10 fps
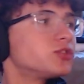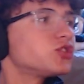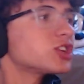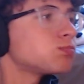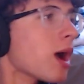
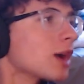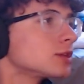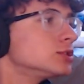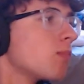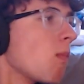Six
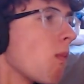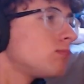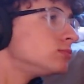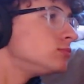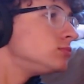bucks.
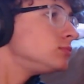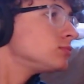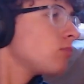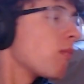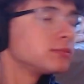Yeah.
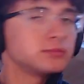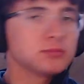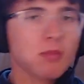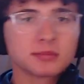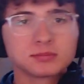
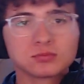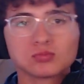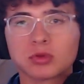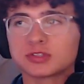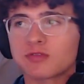
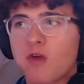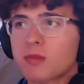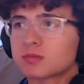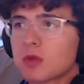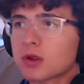The
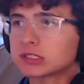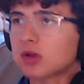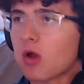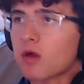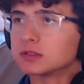farmer's market in
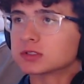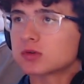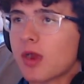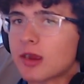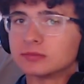Harbor
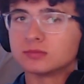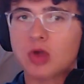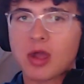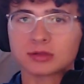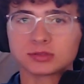Square
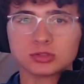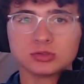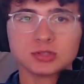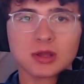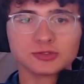on Tuesdays.